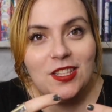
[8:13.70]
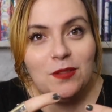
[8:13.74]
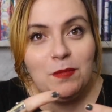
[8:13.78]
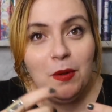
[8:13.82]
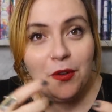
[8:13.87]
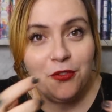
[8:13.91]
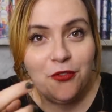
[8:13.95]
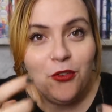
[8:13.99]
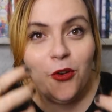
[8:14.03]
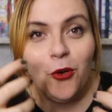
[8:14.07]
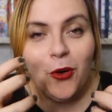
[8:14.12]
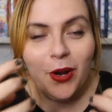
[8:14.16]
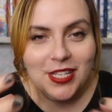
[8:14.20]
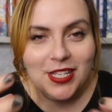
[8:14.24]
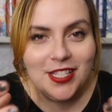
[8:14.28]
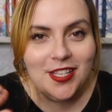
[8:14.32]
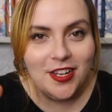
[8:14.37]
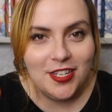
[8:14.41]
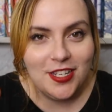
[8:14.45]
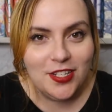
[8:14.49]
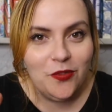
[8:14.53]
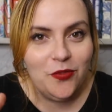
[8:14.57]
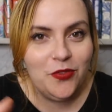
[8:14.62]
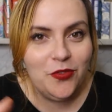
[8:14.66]
before I
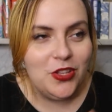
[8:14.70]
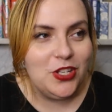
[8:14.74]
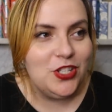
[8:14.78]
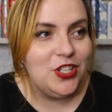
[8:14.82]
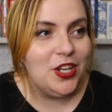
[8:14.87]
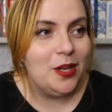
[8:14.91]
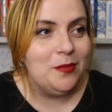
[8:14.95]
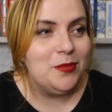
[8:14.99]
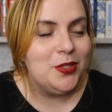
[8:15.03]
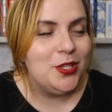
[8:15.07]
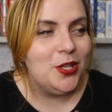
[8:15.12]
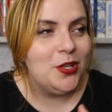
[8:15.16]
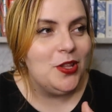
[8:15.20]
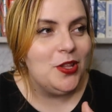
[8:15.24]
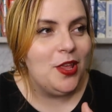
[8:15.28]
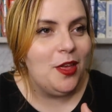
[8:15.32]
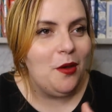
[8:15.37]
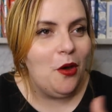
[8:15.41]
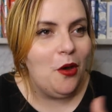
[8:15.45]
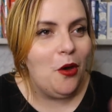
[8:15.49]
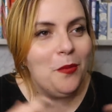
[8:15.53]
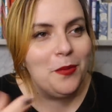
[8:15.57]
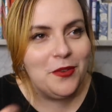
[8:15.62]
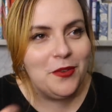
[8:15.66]
signed up for the gym, so
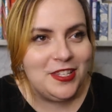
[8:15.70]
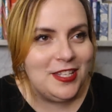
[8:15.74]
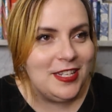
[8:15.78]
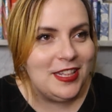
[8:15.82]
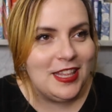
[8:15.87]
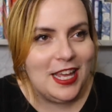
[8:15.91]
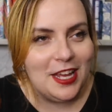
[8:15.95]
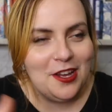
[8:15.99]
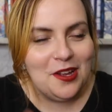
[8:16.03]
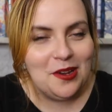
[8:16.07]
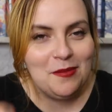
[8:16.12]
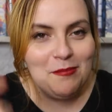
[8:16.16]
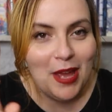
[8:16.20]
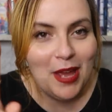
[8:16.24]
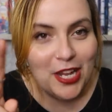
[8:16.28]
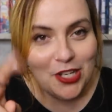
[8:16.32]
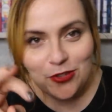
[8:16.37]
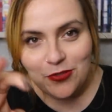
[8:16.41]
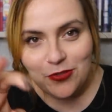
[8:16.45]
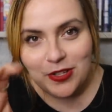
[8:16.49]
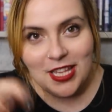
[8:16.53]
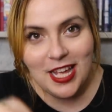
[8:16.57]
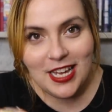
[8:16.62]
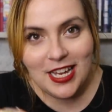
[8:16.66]
that obviously they could
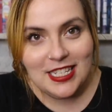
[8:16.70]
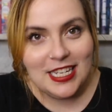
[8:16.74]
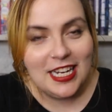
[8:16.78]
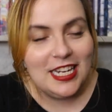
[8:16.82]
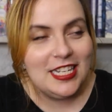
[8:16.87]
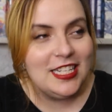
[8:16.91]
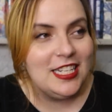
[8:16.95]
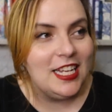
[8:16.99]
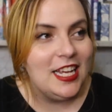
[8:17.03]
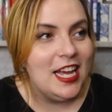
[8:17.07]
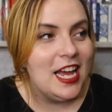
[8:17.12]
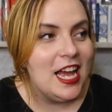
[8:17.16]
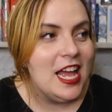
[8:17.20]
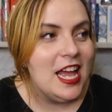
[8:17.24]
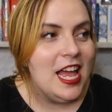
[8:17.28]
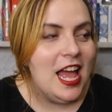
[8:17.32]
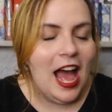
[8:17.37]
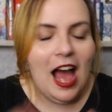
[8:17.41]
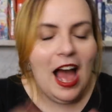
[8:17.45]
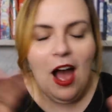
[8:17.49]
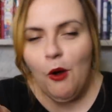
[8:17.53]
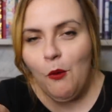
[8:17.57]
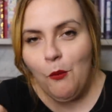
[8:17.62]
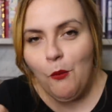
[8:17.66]
measure in their data
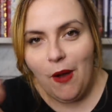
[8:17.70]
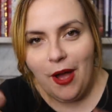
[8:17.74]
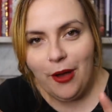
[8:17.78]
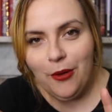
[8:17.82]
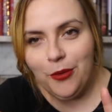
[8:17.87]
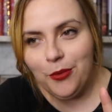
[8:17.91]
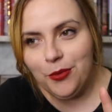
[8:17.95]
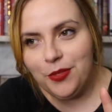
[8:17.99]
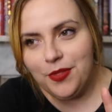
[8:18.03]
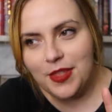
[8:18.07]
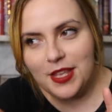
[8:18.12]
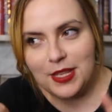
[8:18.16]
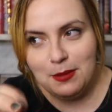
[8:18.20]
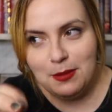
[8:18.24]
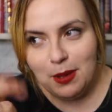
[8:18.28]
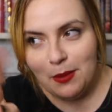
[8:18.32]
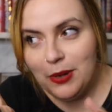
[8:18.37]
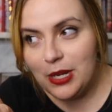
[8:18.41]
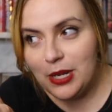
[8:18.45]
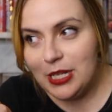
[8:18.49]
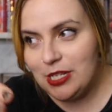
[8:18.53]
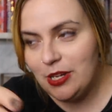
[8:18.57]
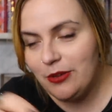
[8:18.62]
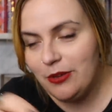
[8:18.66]
how well these
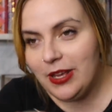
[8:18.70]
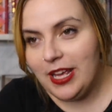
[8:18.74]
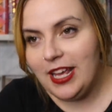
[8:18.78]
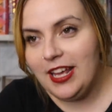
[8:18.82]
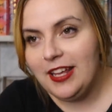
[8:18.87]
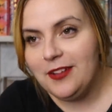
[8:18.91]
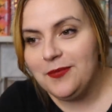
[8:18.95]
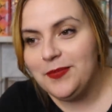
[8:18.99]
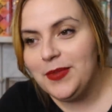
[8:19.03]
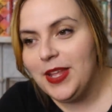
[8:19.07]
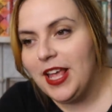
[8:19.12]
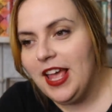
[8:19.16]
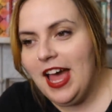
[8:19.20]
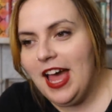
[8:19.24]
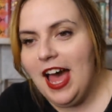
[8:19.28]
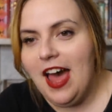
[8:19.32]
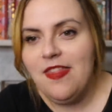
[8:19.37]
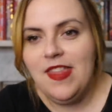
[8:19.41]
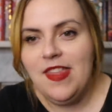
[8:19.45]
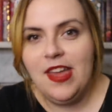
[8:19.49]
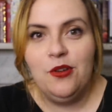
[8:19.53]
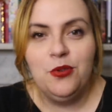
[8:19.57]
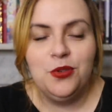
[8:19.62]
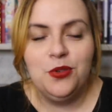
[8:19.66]
people are doing,
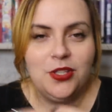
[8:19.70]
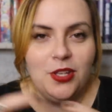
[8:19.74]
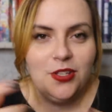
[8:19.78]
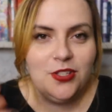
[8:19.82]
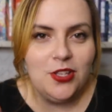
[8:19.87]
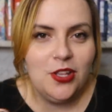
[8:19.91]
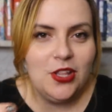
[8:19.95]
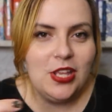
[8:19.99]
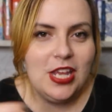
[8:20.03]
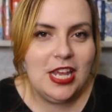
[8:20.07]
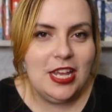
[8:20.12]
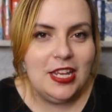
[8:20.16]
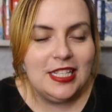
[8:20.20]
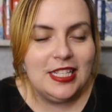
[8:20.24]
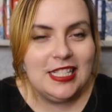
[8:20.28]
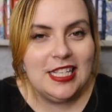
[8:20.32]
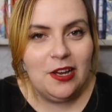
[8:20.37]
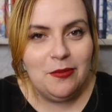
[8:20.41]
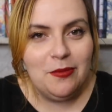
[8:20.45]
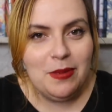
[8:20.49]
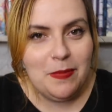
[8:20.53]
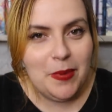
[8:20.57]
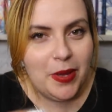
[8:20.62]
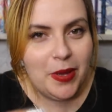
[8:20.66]
and then also so that he could
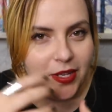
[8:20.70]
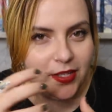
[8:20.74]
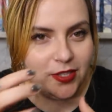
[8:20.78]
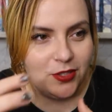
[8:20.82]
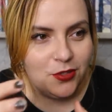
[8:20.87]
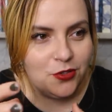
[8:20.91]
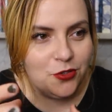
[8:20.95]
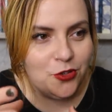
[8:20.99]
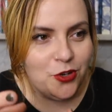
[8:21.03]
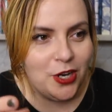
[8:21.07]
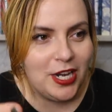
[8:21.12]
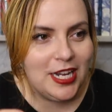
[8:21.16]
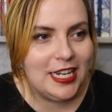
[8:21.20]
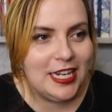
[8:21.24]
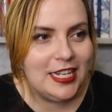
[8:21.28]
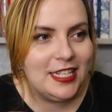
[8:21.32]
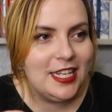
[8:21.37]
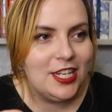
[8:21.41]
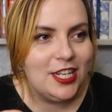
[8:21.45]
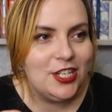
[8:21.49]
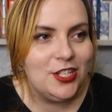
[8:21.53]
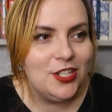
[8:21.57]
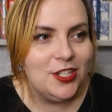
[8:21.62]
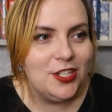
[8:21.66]
sell me personal training
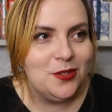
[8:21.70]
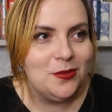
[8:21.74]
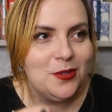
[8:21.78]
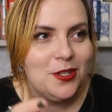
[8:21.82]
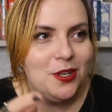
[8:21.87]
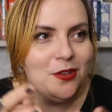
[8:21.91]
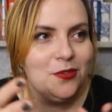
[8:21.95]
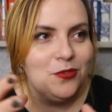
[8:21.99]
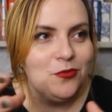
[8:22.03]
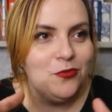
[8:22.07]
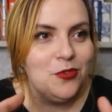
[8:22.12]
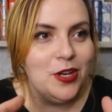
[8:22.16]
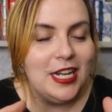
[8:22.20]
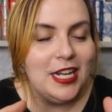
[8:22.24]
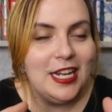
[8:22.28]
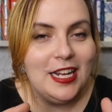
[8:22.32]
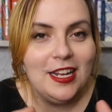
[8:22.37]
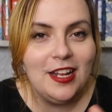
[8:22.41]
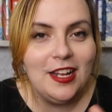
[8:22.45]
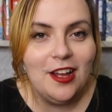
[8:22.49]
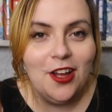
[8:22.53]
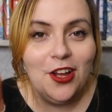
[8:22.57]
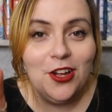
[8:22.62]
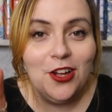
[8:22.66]
sessions, which I was
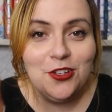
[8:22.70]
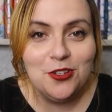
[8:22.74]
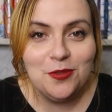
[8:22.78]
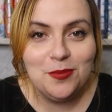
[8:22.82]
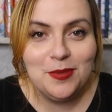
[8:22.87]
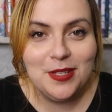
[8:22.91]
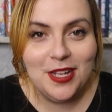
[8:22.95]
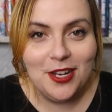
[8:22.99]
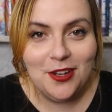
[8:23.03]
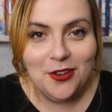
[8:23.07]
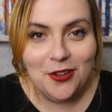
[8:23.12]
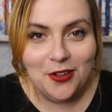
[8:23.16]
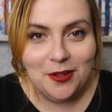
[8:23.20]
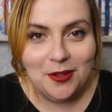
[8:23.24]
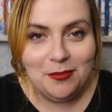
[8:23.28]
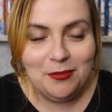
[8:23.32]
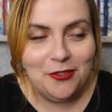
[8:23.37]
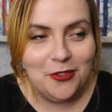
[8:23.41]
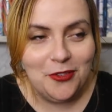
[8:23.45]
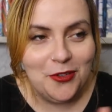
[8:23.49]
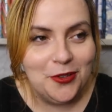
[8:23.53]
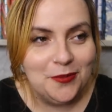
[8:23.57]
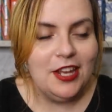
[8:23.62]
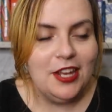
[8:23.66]
really 100% not up
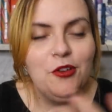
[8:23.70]
for.